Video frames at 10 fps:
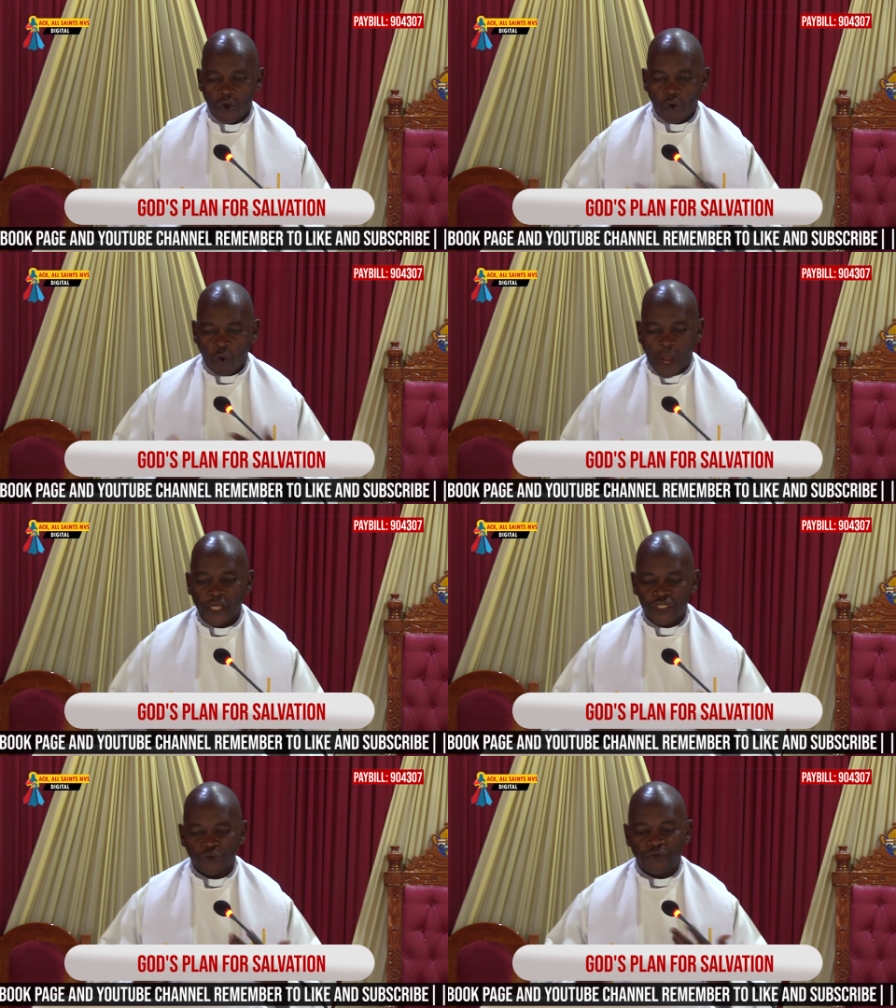Why
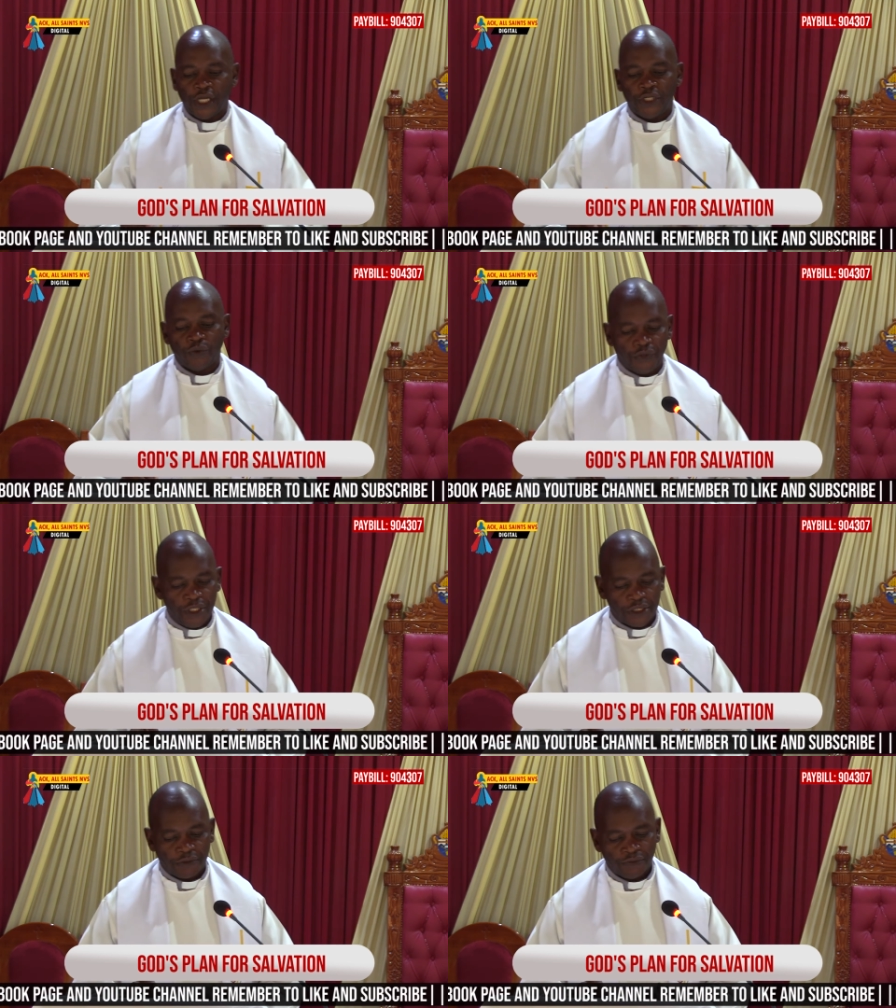should they do
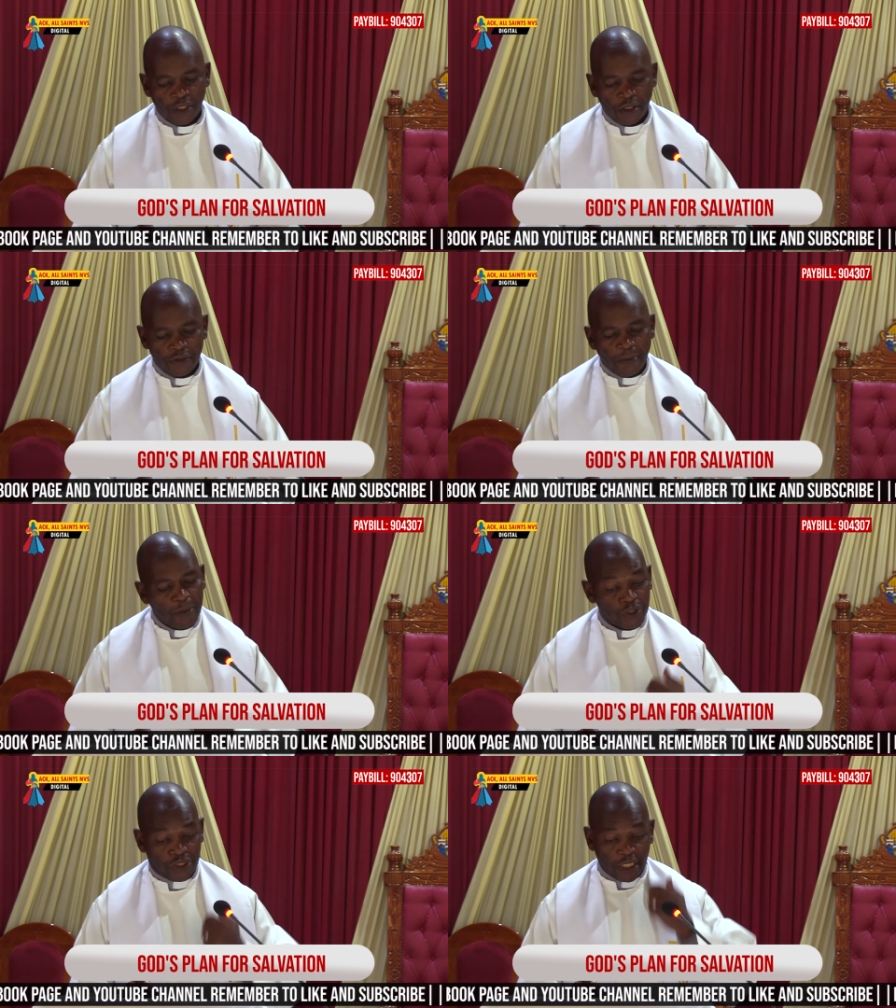this? The
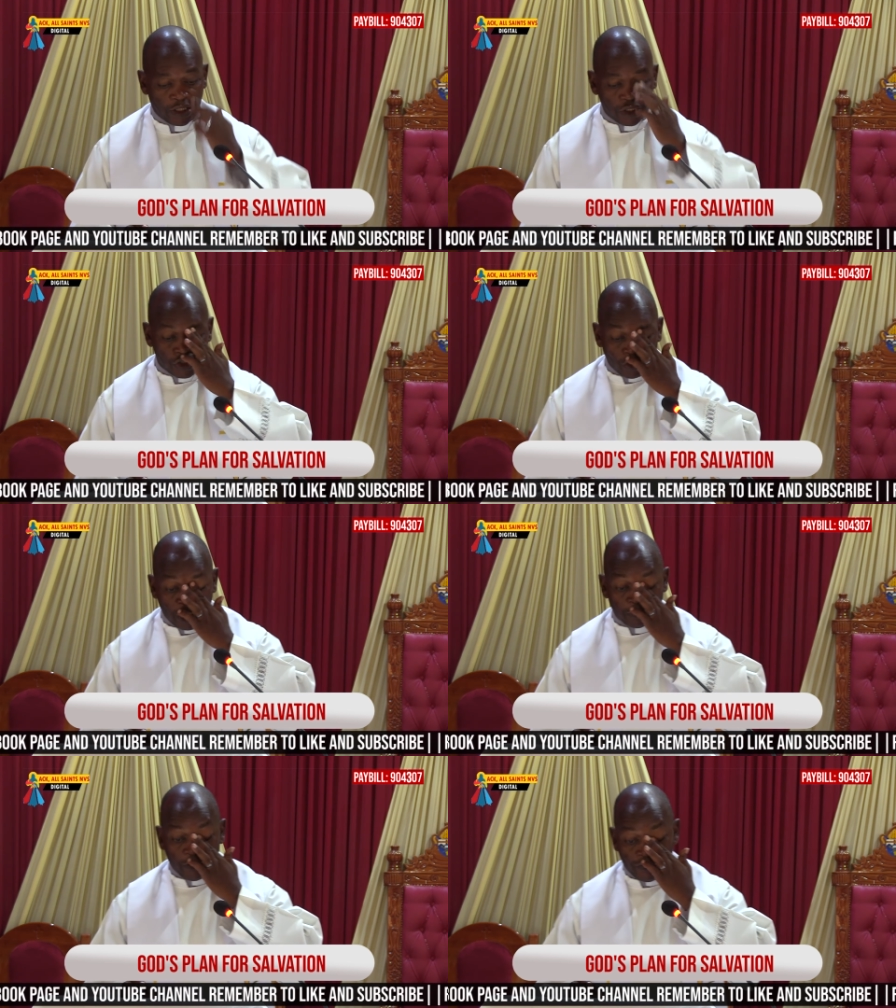Bible says in John
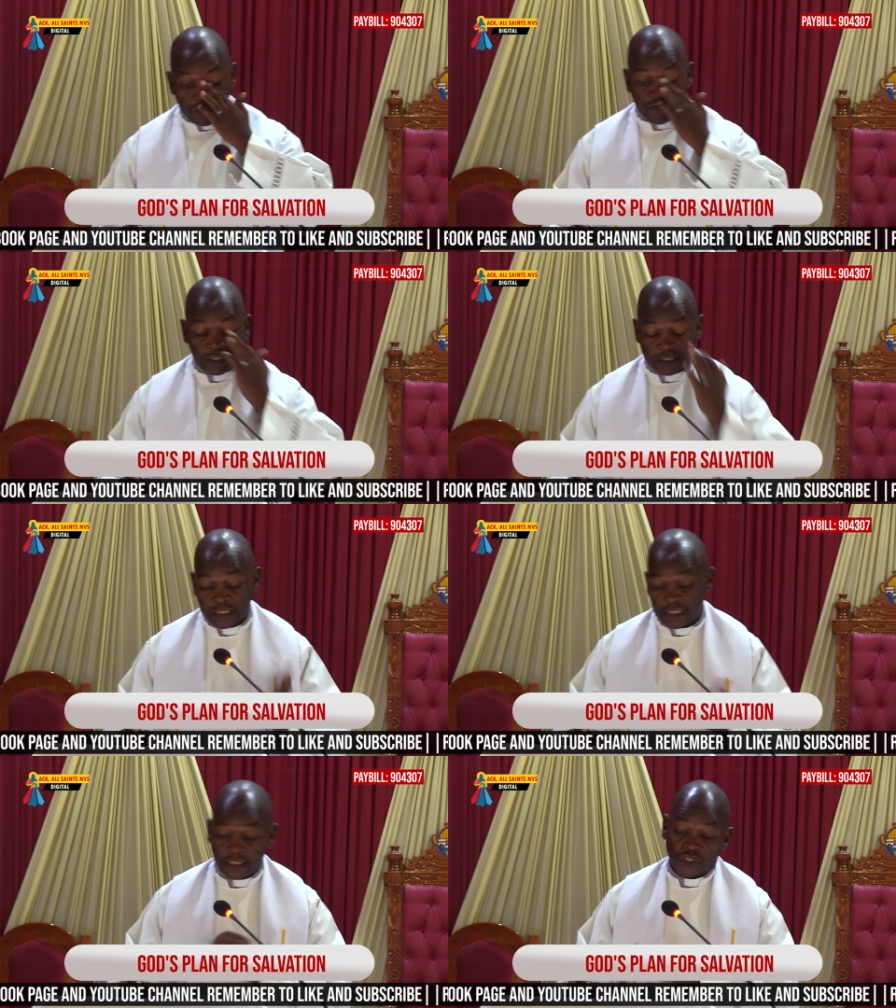chapter 3, verse
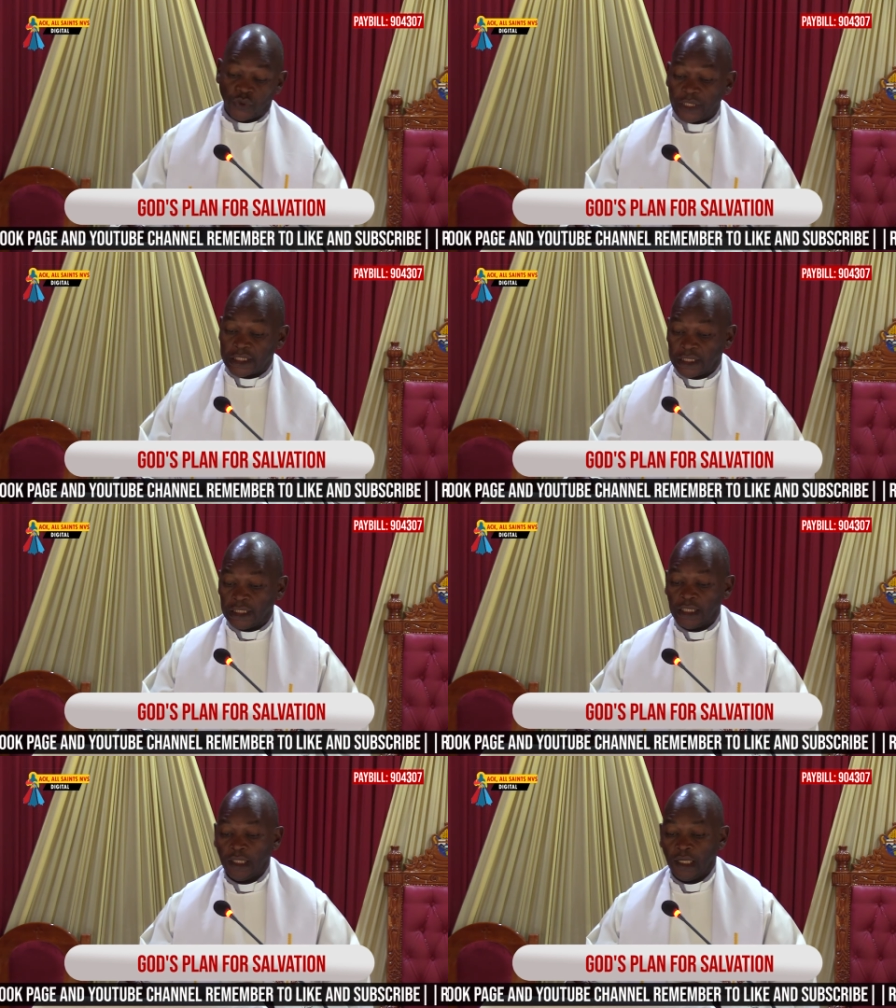19 and 20,
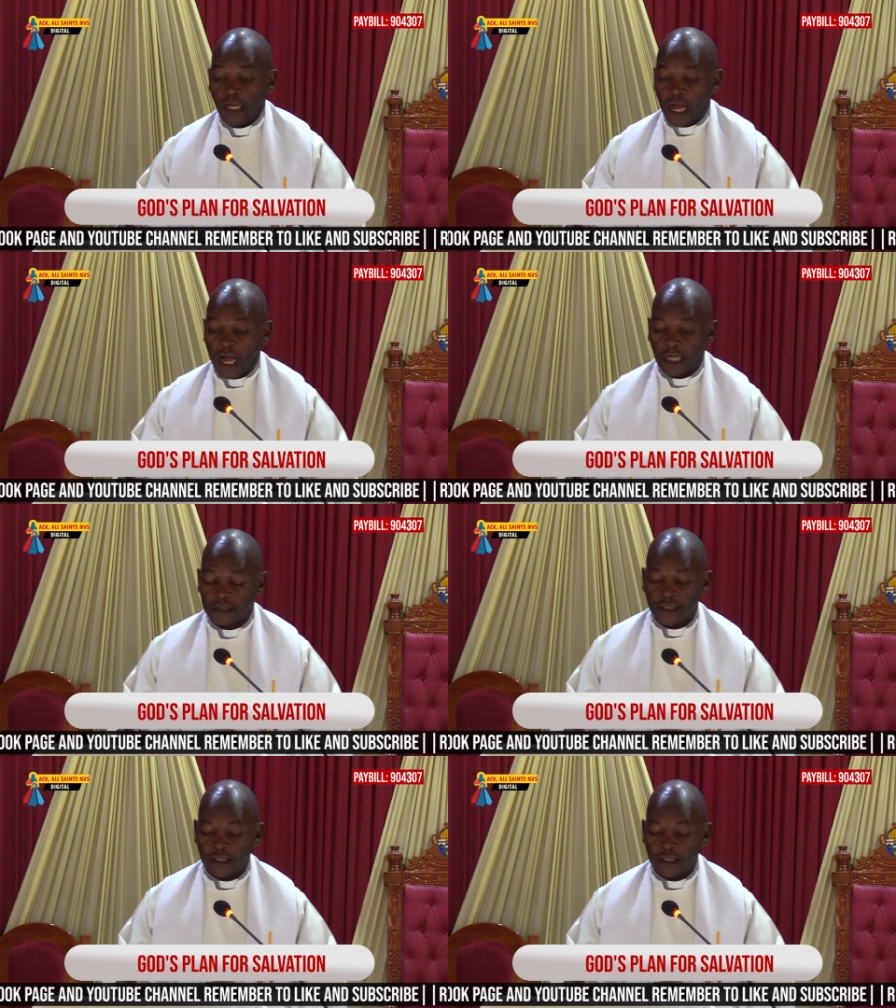uh,